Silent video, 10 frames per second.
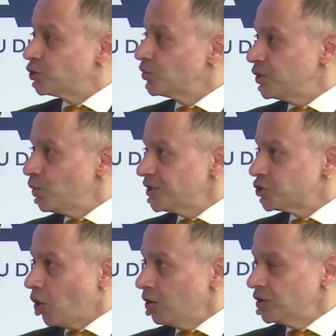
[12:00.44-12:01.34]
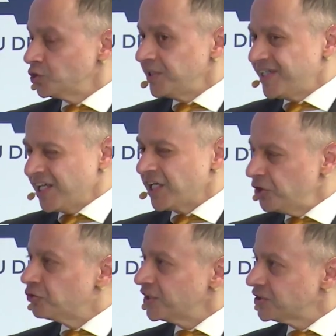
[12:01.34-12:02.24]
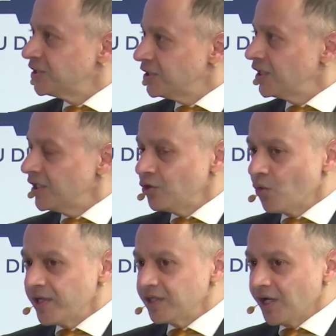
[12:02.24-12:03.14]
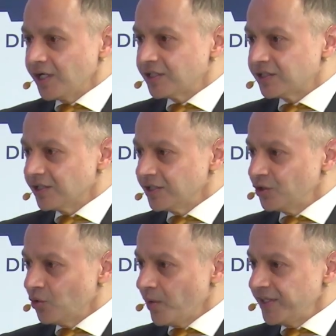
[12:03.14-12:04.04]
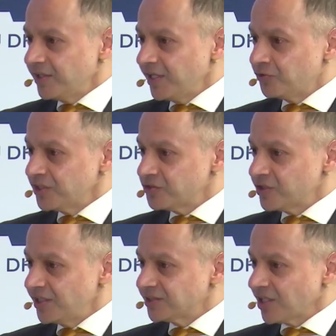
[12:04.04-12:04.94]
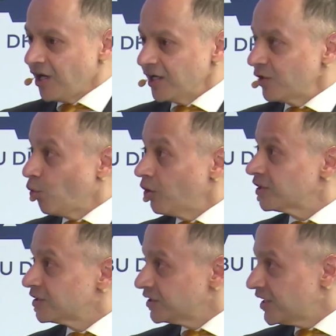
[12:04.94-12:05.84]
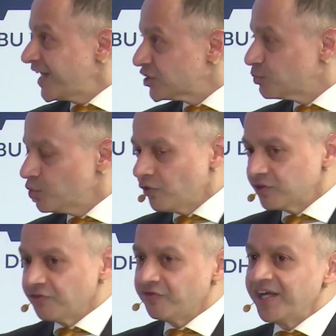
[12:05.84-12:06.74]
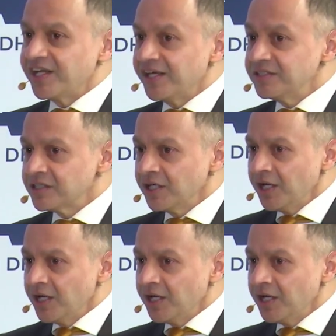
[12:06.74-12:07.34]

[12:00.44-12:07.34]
to the US dollars, we take interest in knowing that, where the interest rates are and what the next move of the Fed is.